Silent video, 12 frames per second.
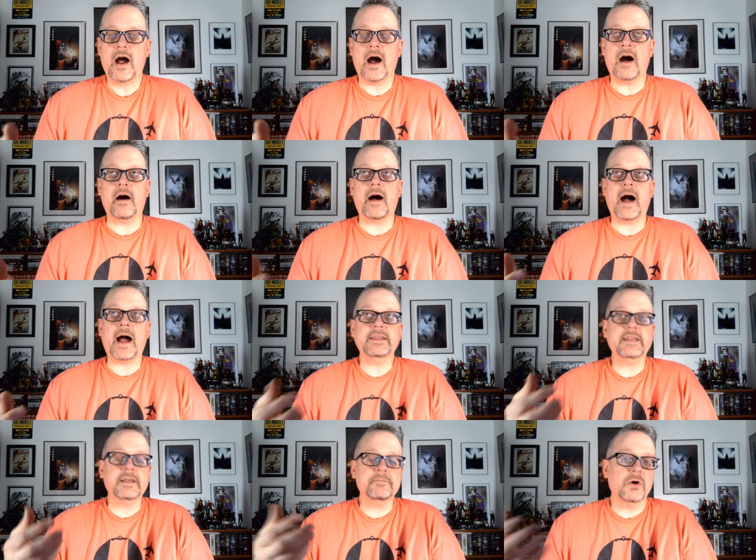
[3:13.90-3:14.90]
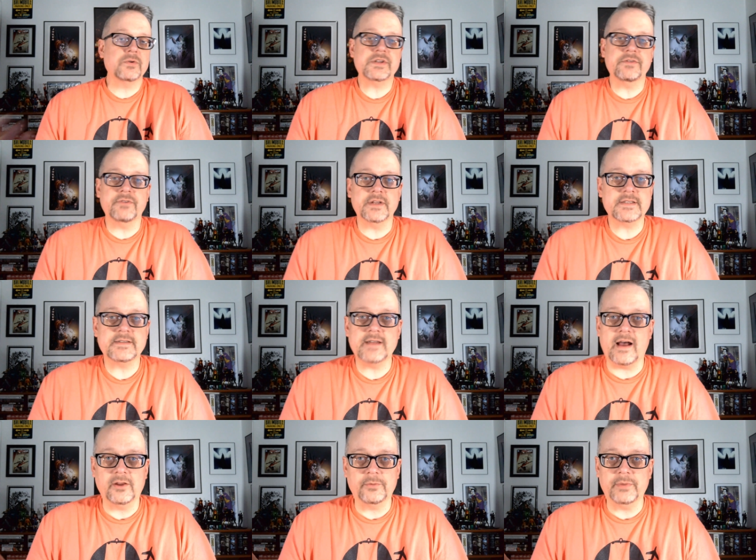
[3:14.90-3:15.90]
Uh, I think most of it's
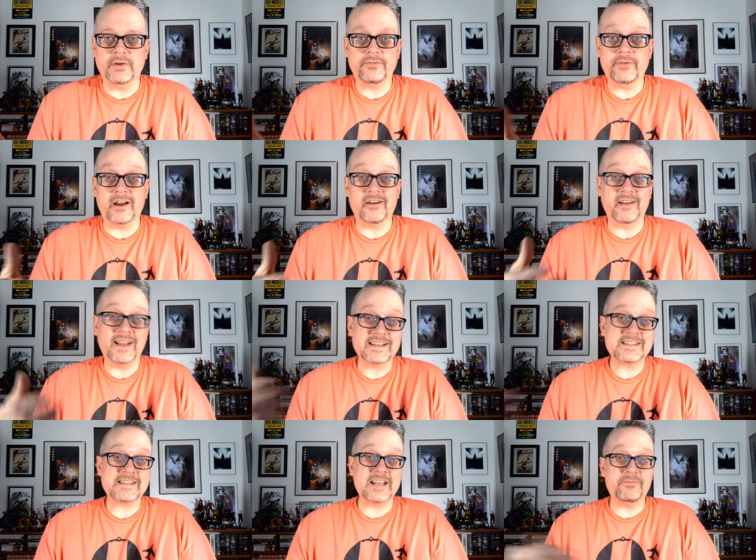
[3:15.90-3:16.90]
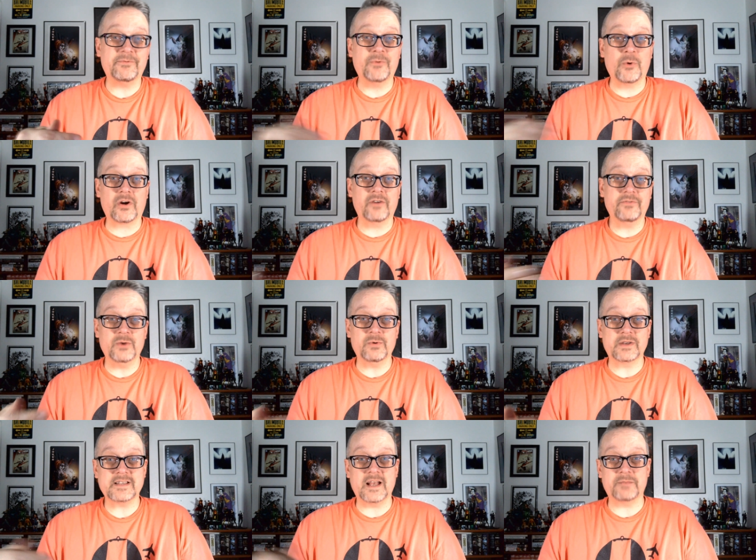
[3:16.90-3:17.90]
dollar bin fare, except for a few
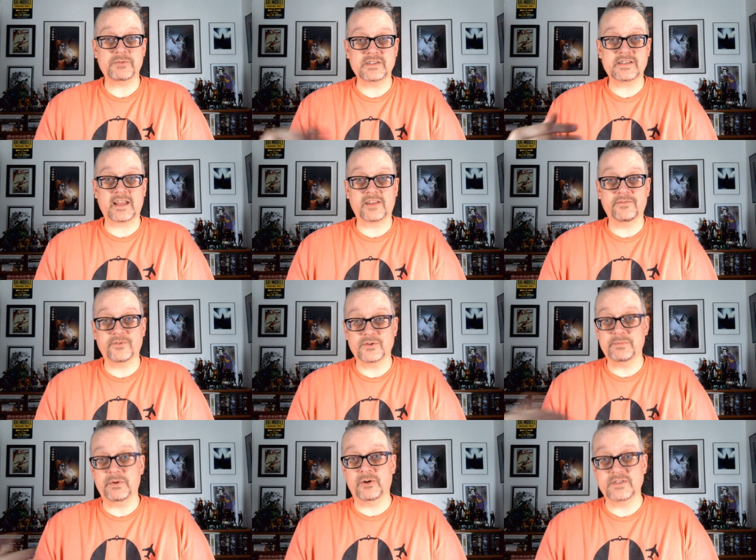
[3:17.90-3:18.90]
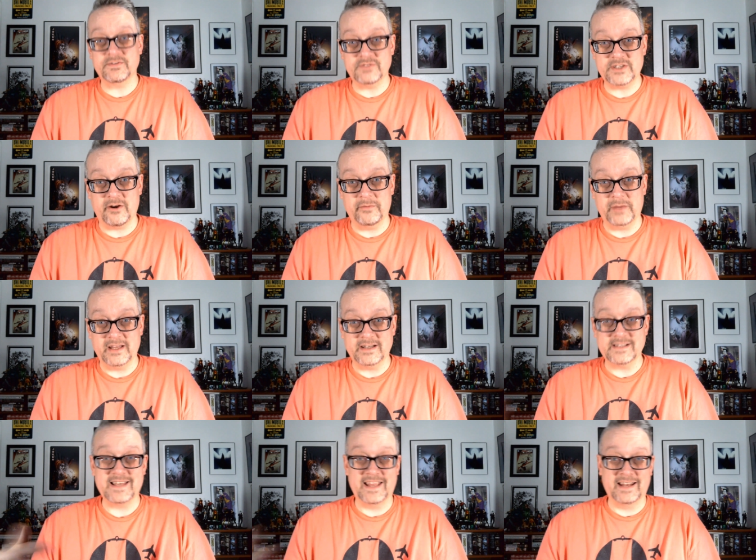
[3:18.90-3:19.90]
exceptions, like the first appearance of Terry
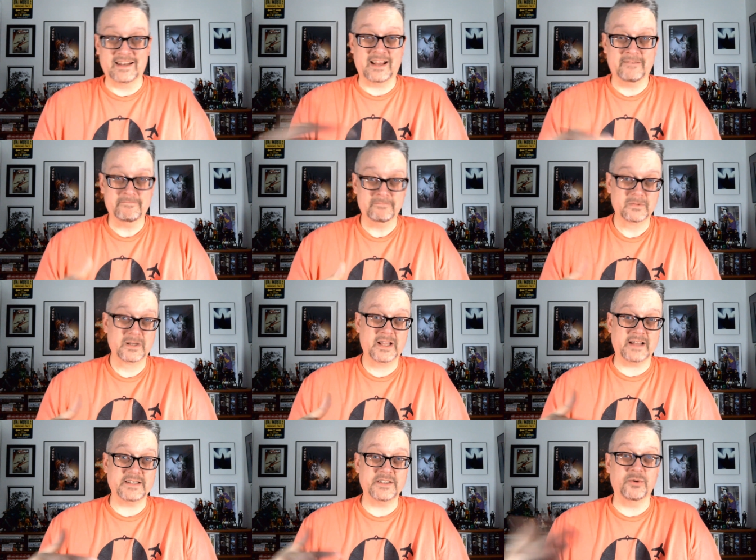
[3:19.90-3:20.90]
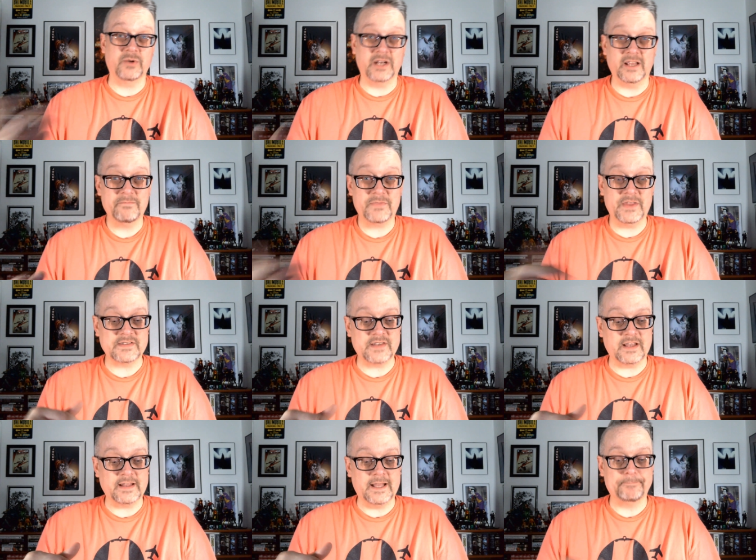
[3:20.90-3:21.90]
McGinnis in continuity, things
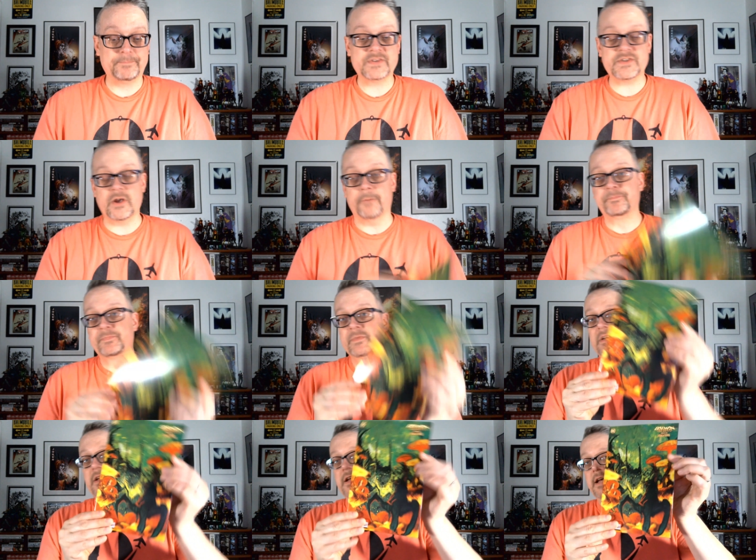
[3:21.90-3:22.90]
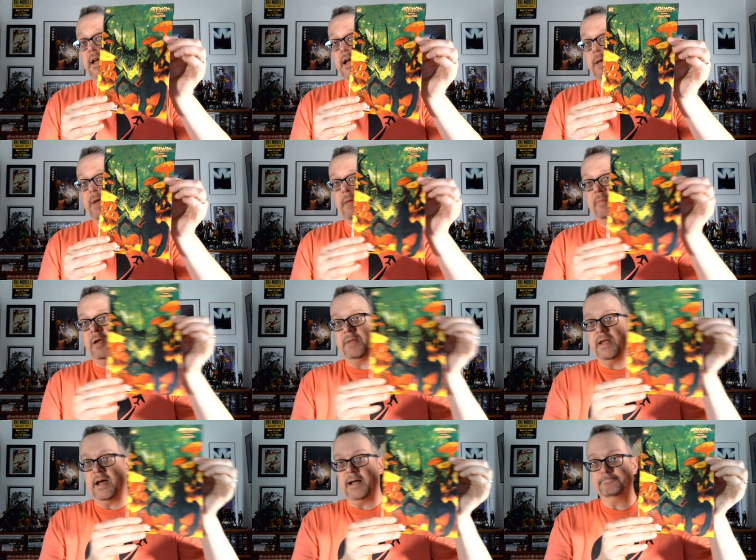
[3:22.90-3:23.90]
like that. So, Batman
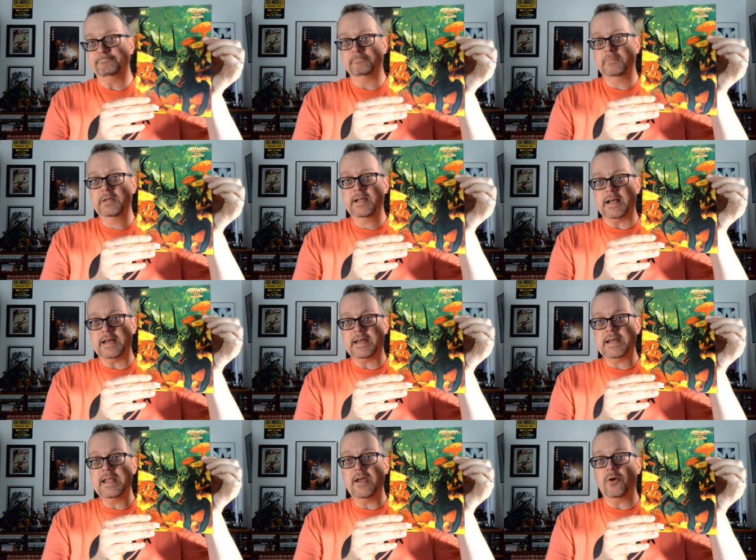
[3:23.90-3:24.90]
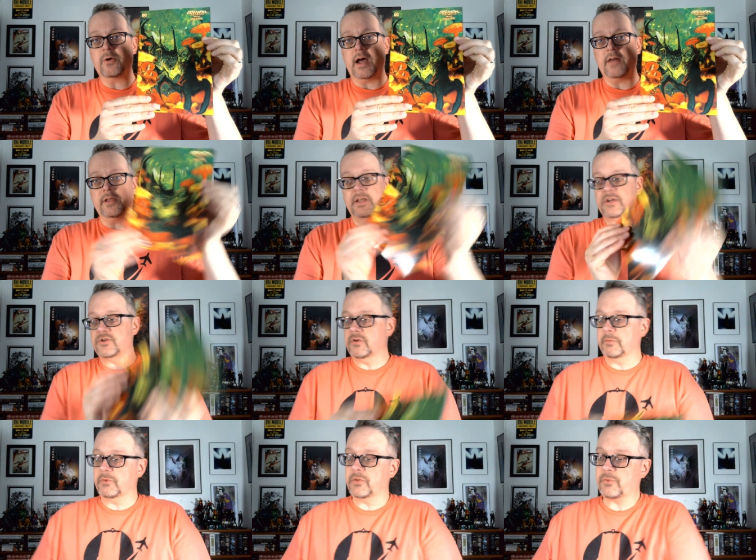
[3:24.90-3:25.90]
Beyond Neo-Gothic issue
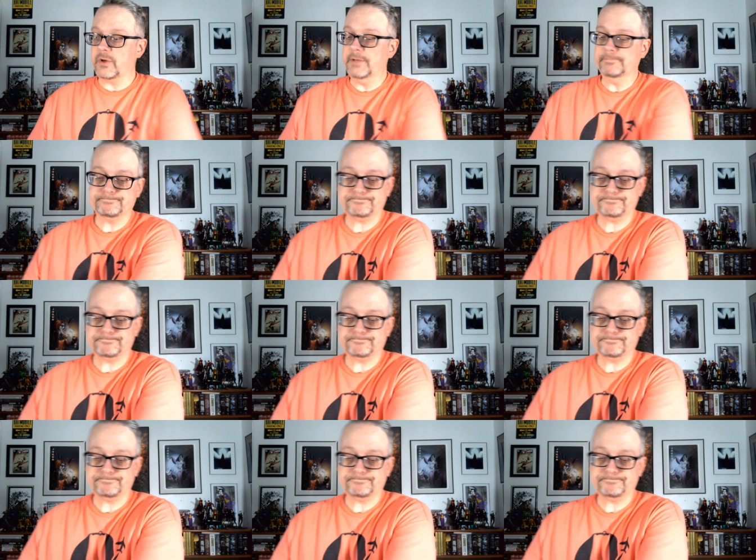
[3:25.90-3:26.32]
number three.